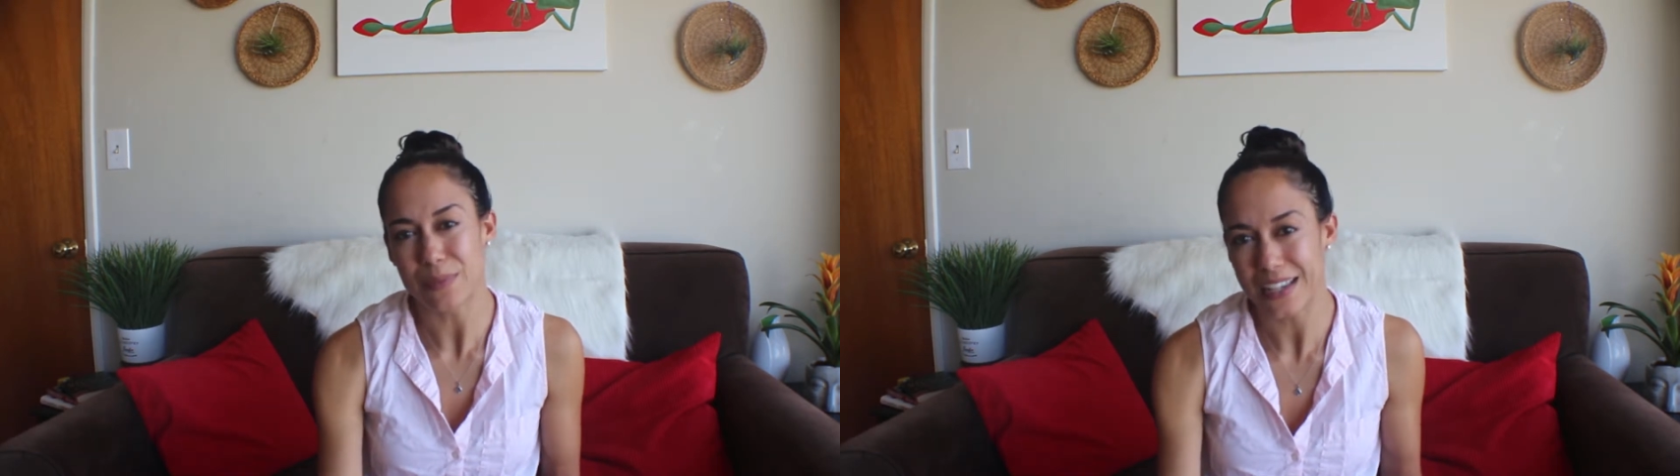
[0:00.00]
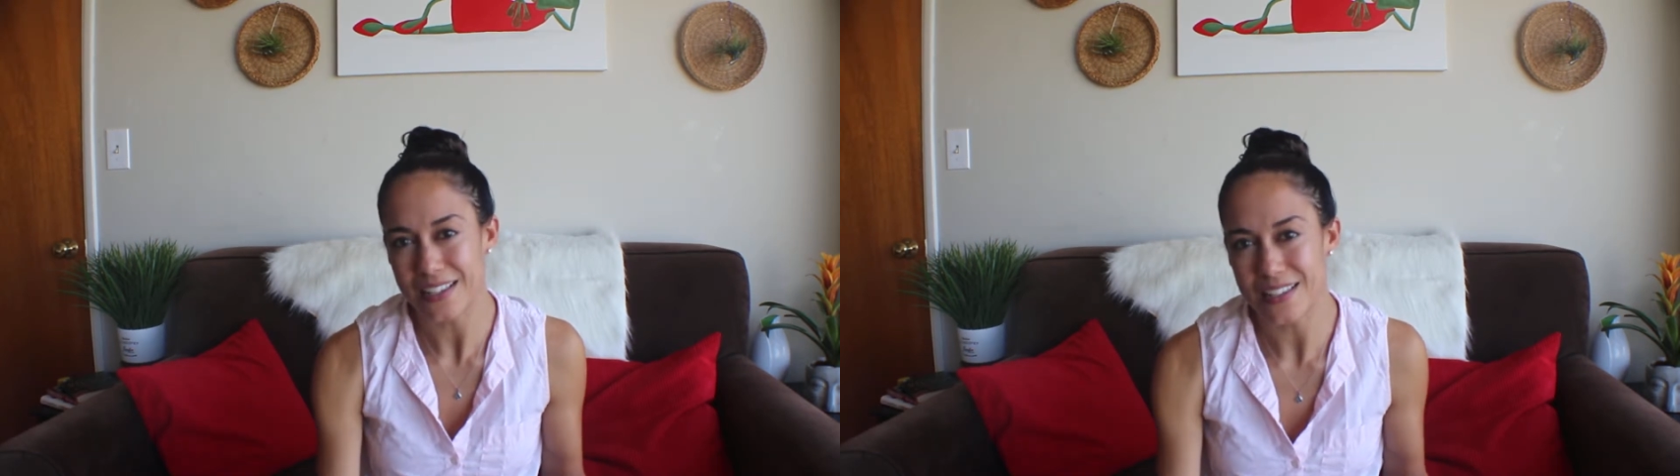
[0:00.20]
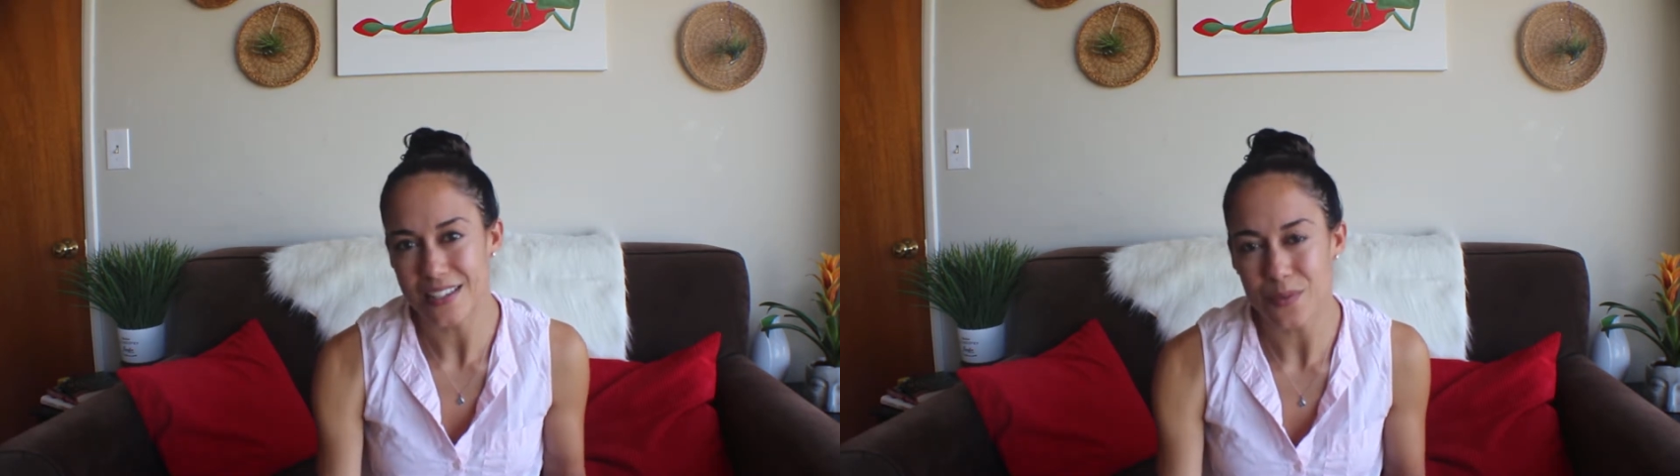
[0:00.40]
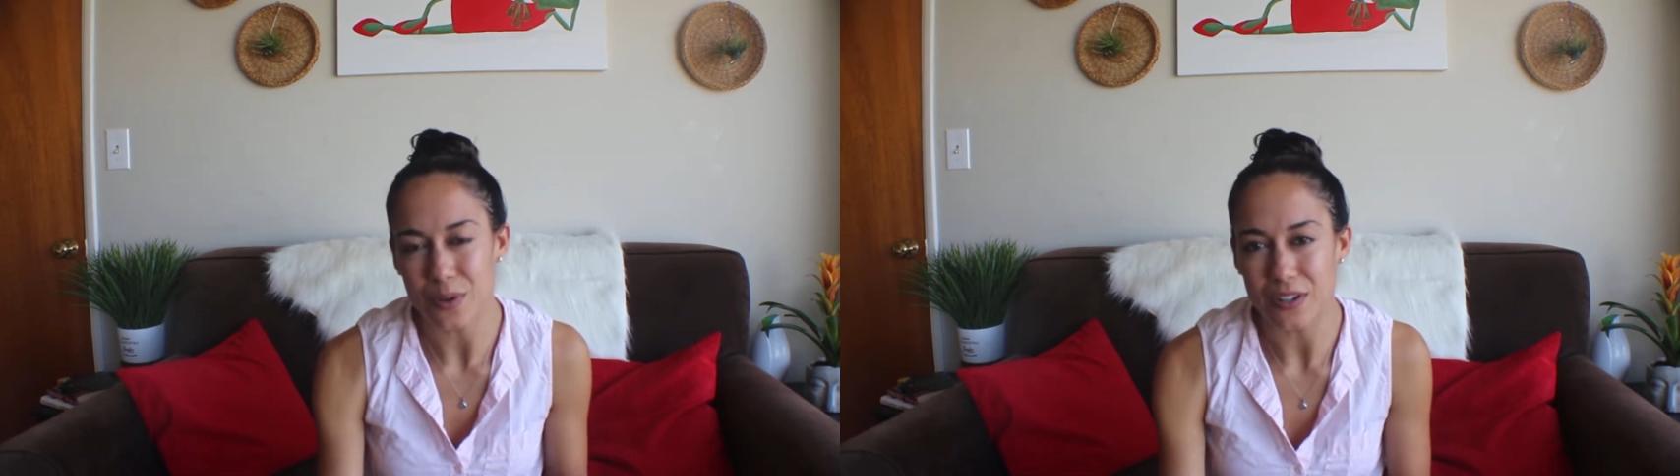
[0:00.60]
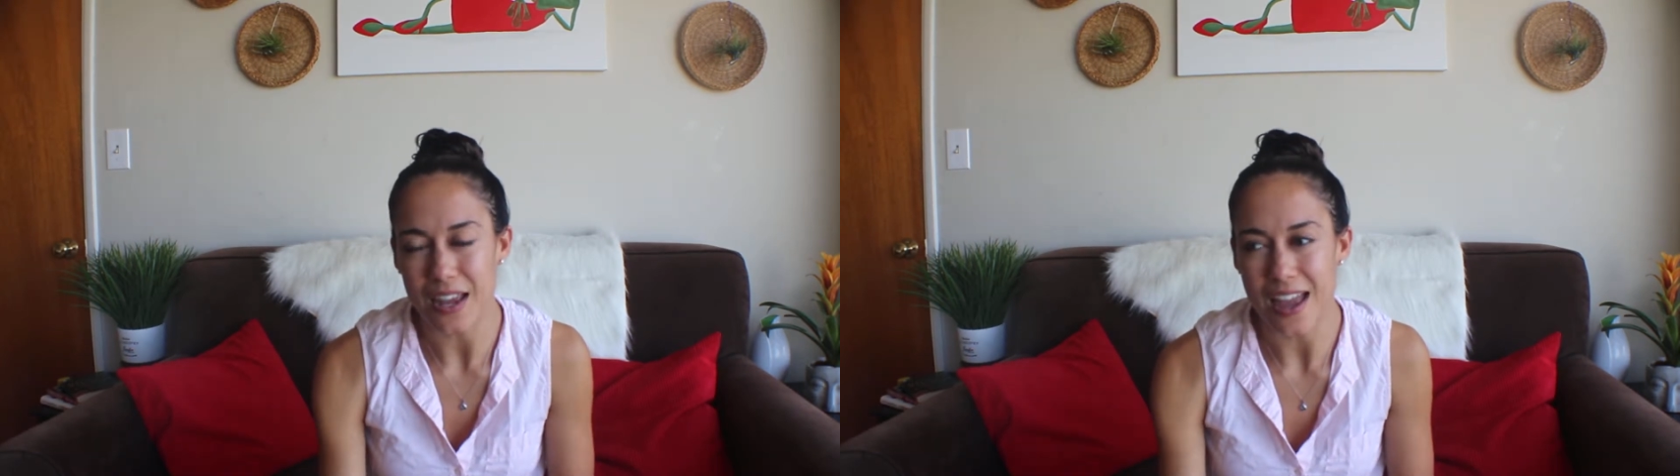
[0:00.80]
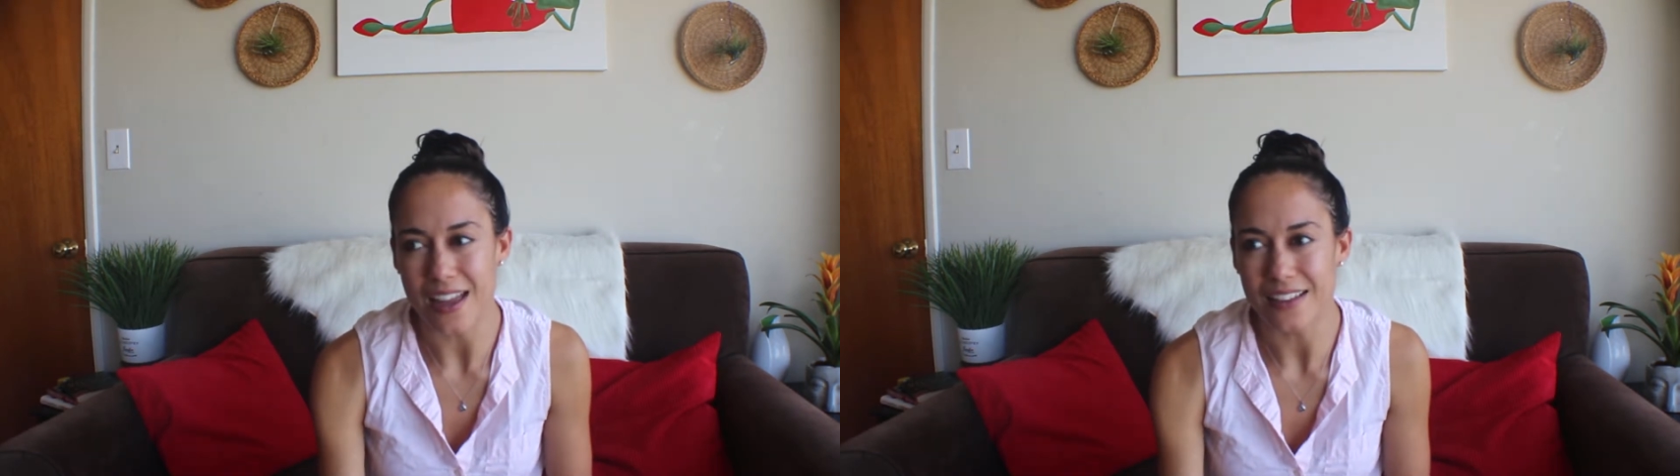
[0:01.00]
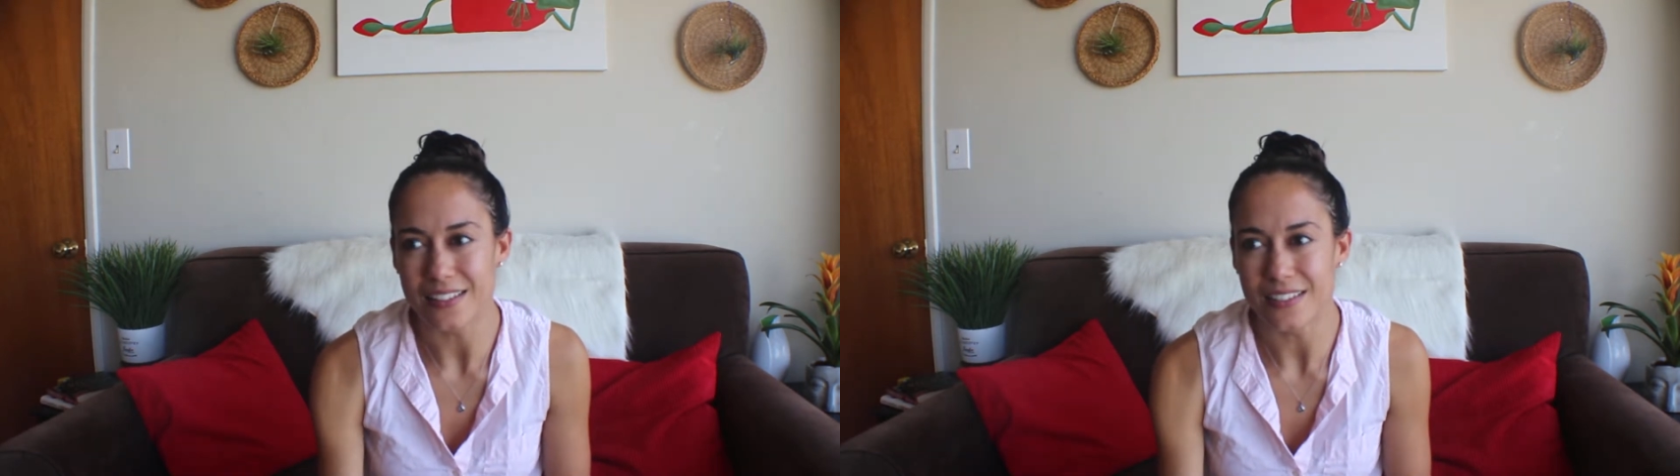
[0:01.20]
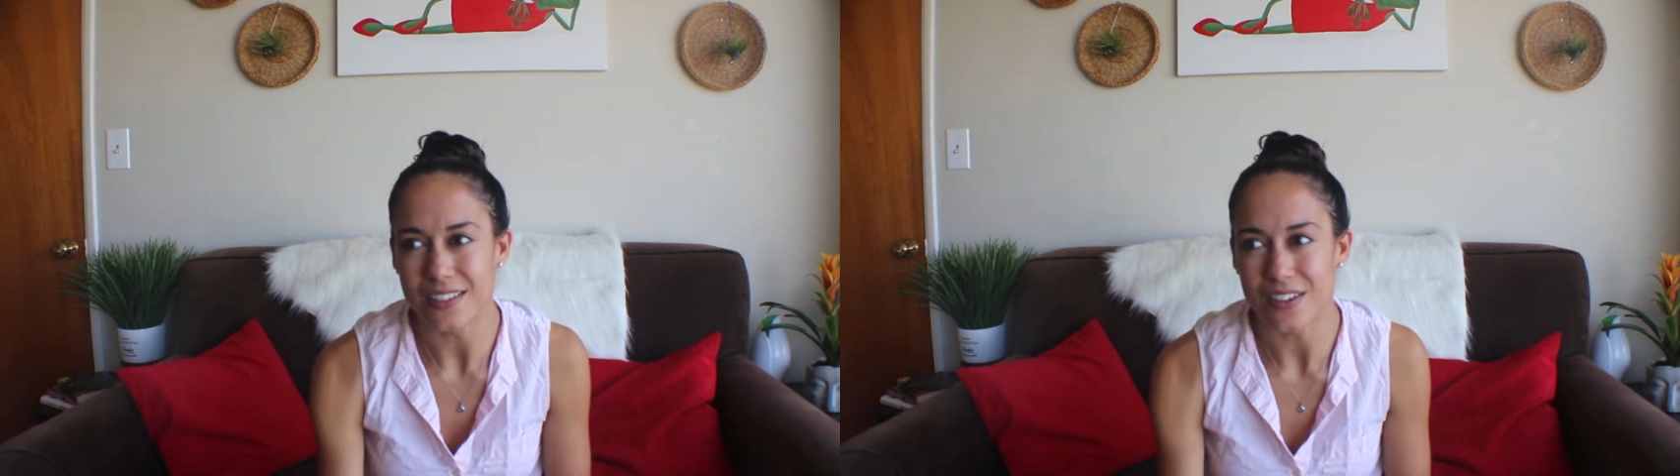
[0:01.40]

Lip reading: big kids to SeaWorld, and